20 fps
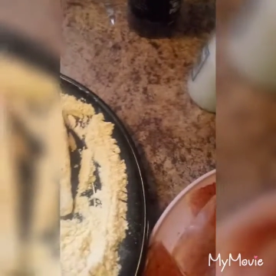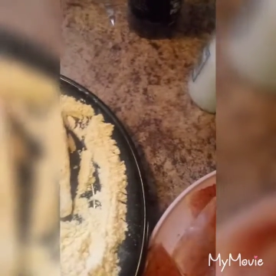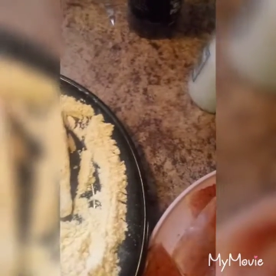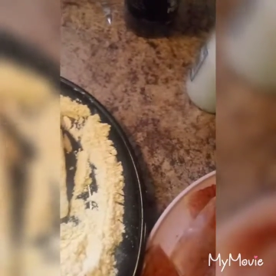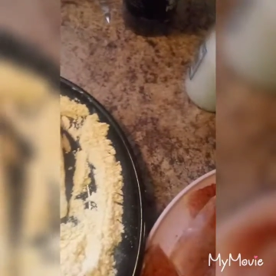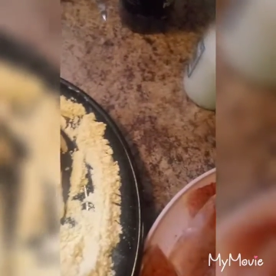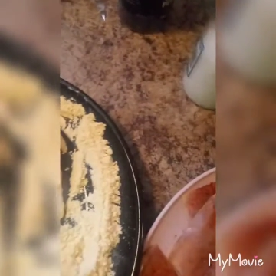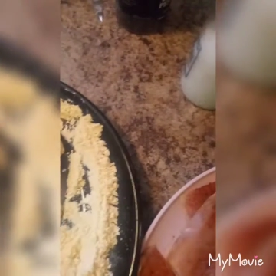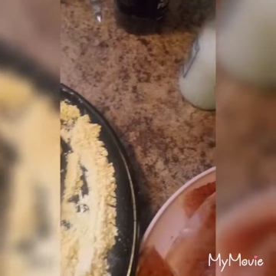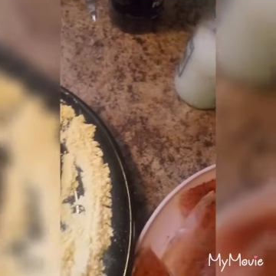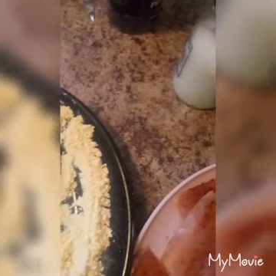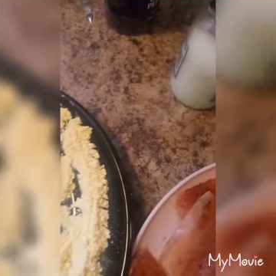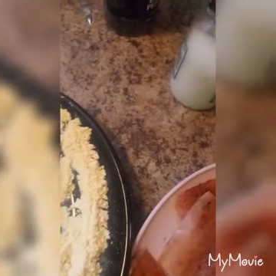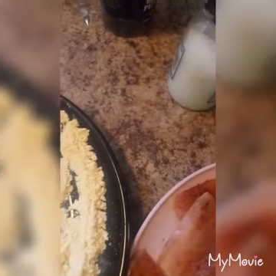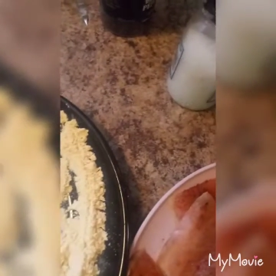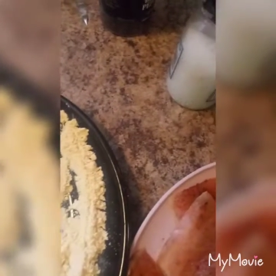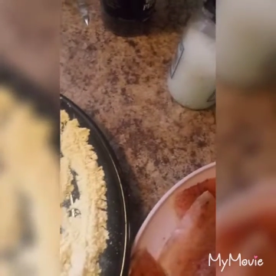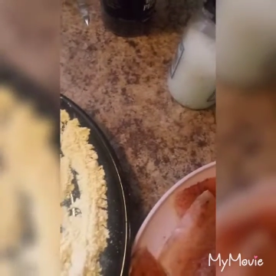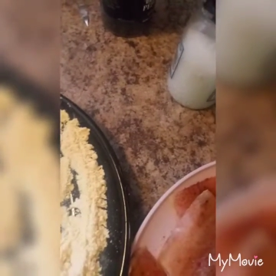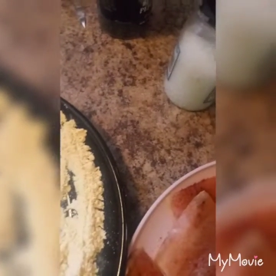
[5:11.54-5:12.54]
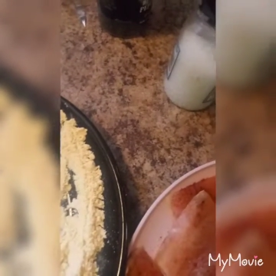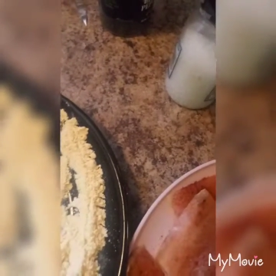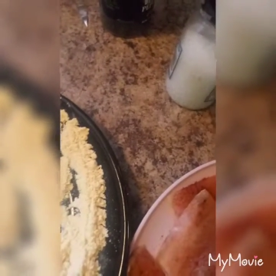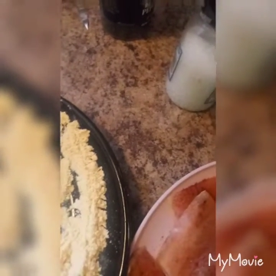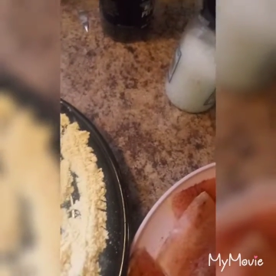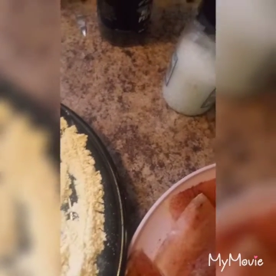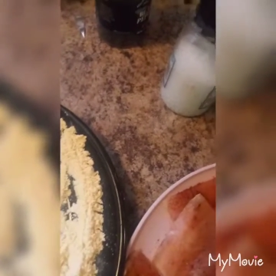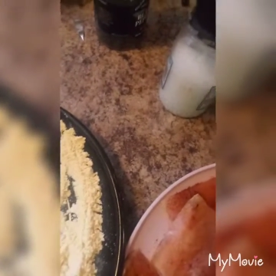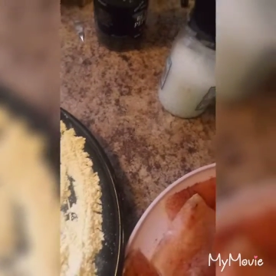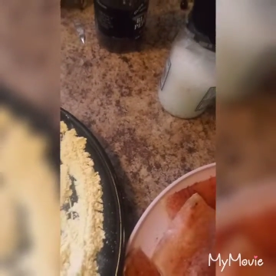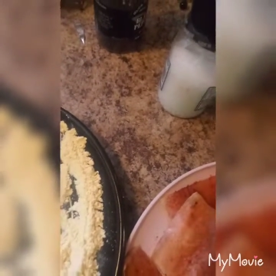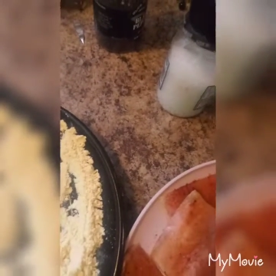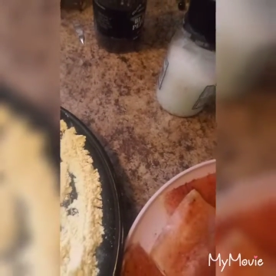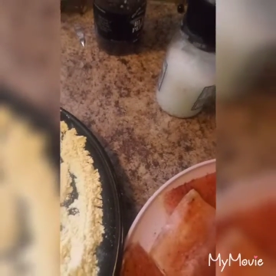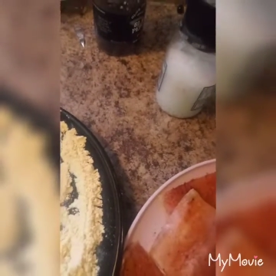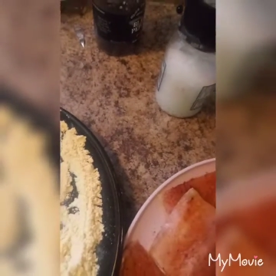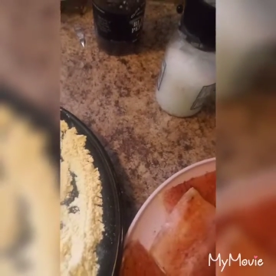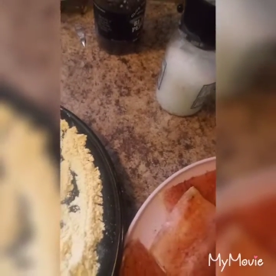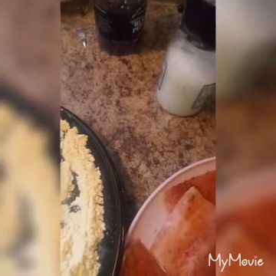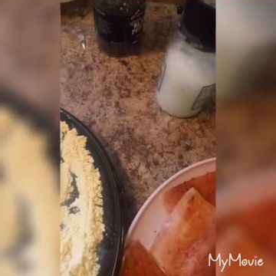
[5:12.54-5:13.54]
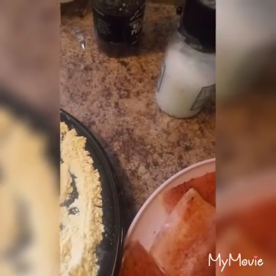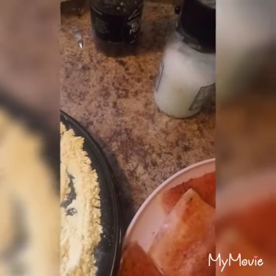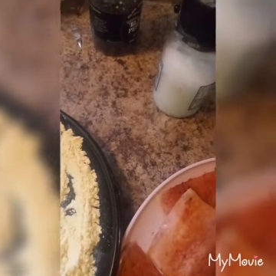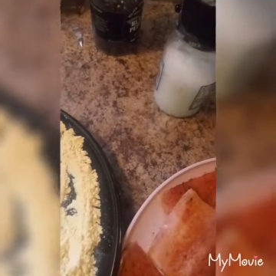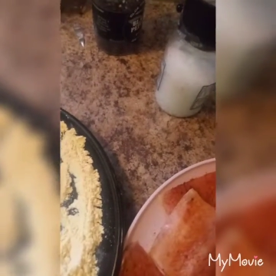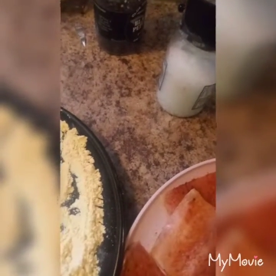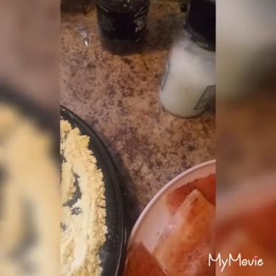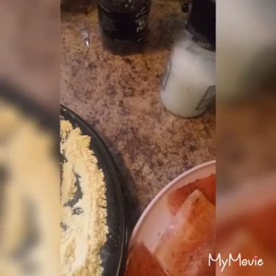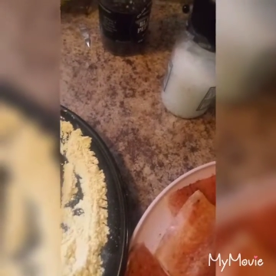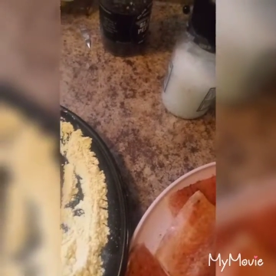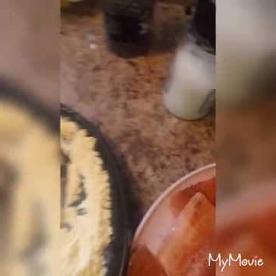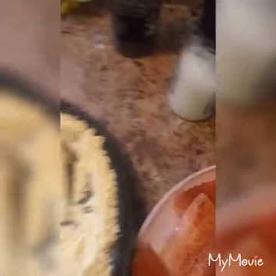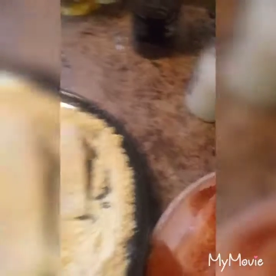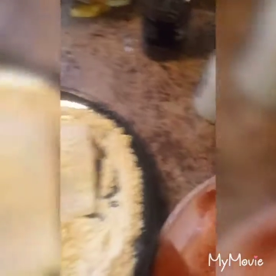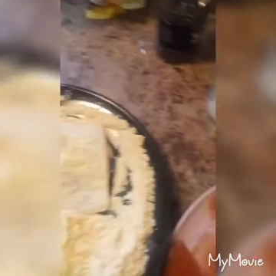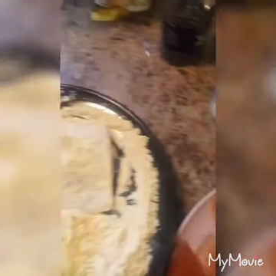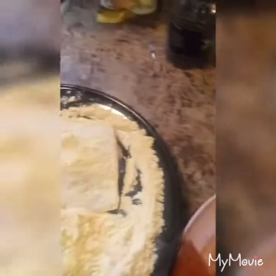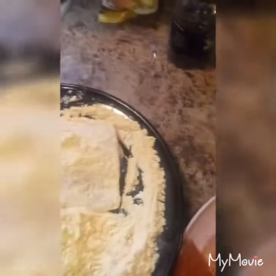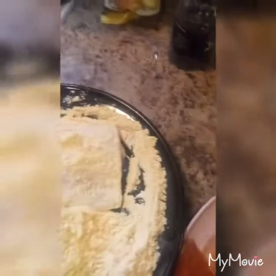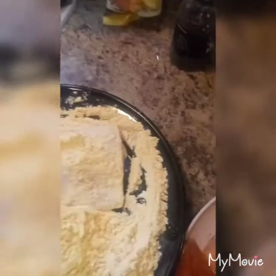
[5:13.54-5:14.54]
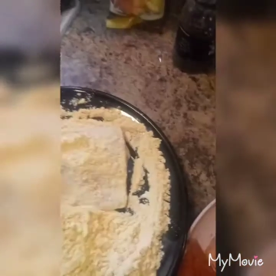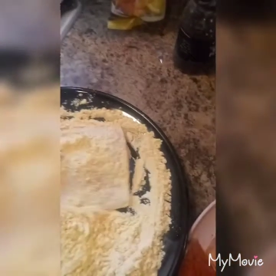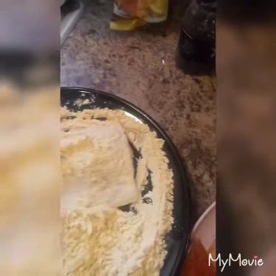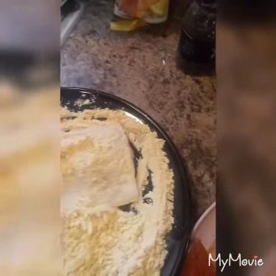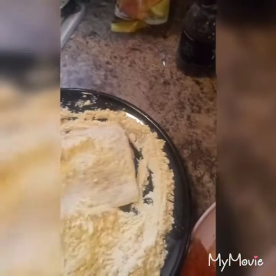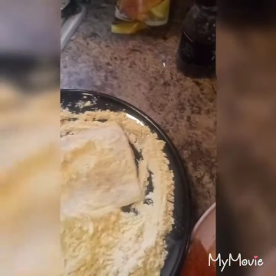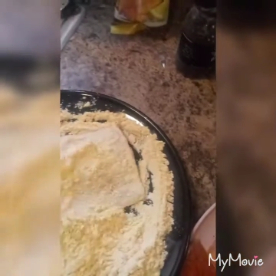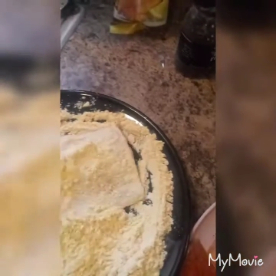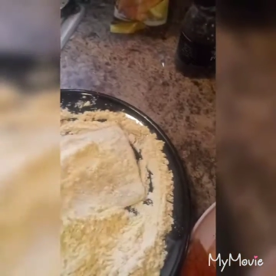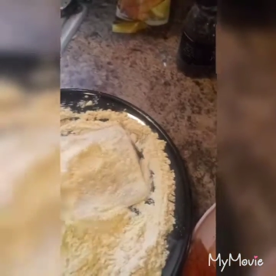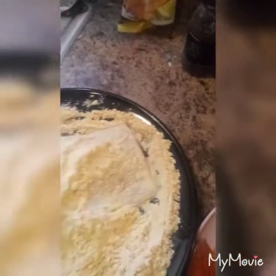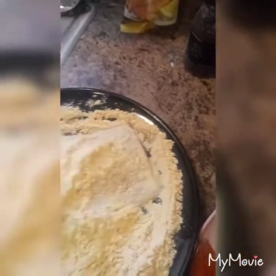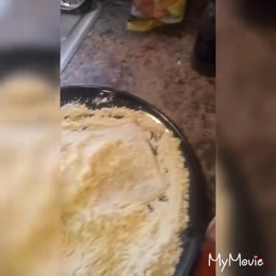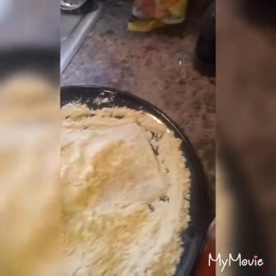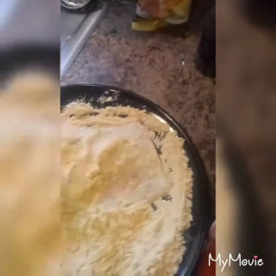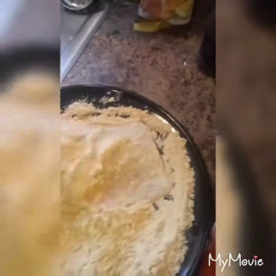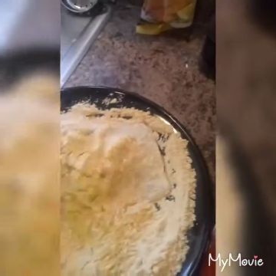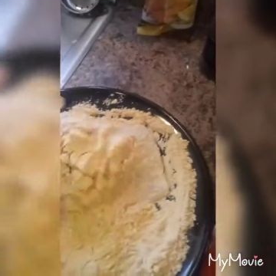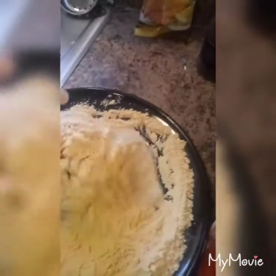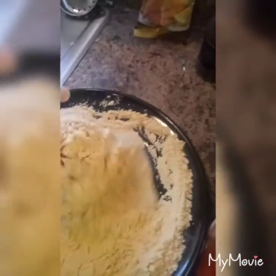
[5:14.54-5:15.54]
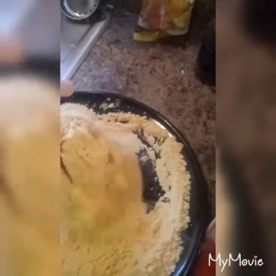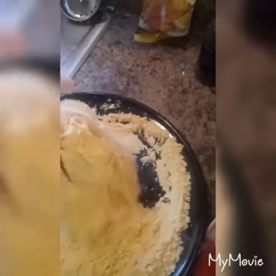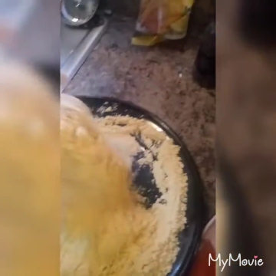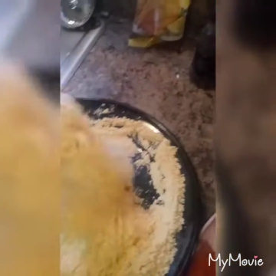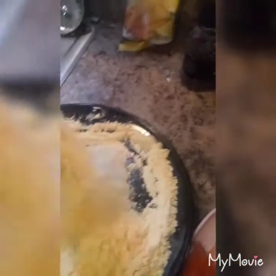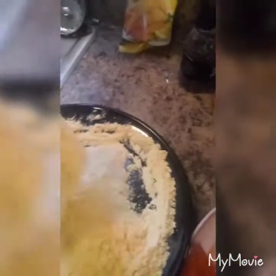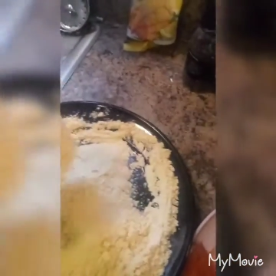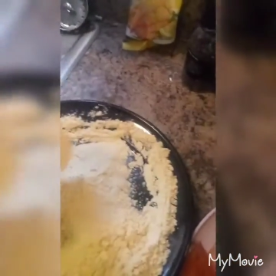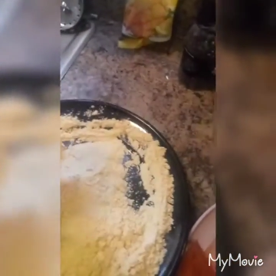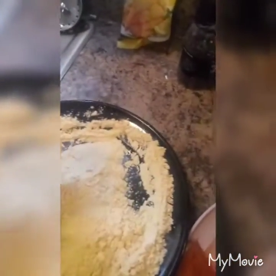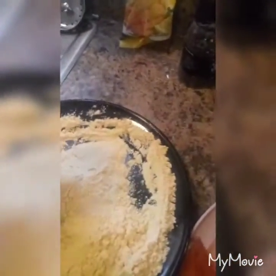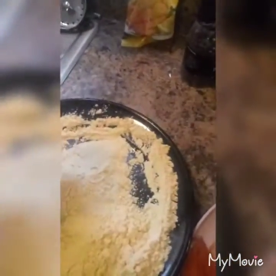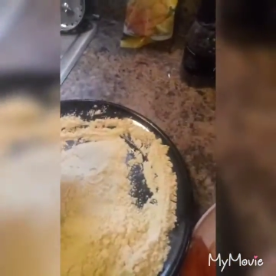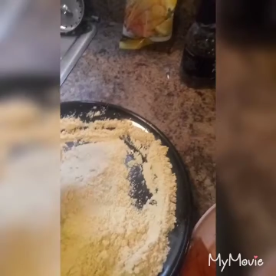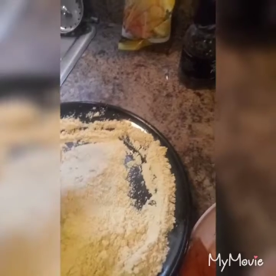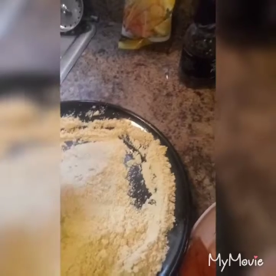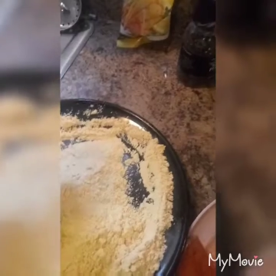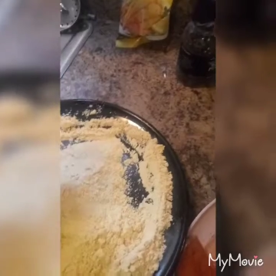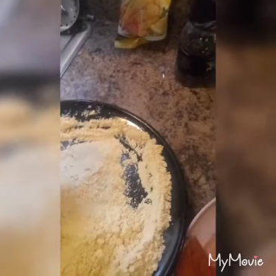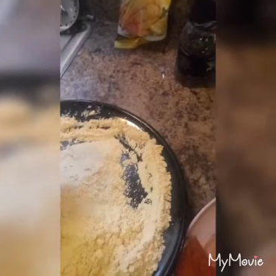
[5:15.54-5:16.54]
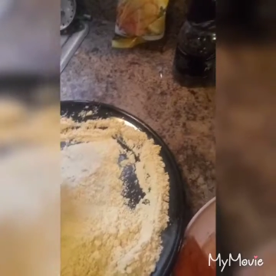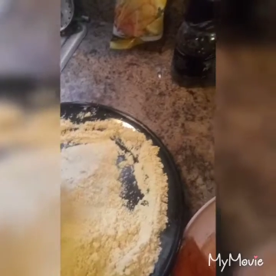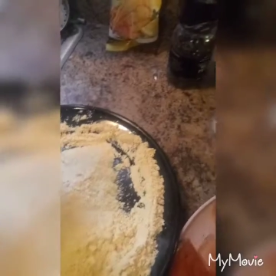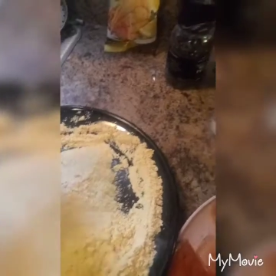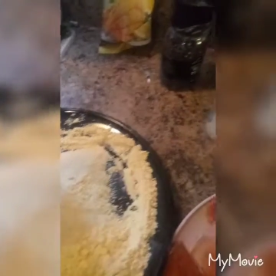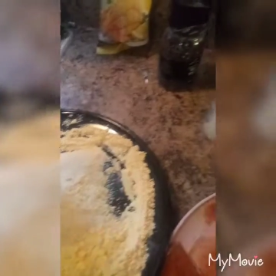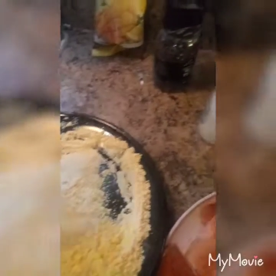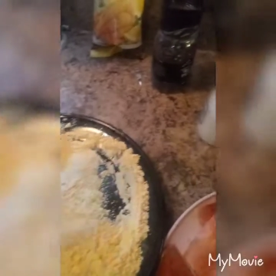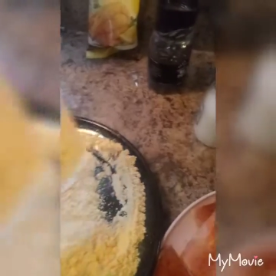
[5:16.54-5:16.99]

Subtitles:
(no speaker visible)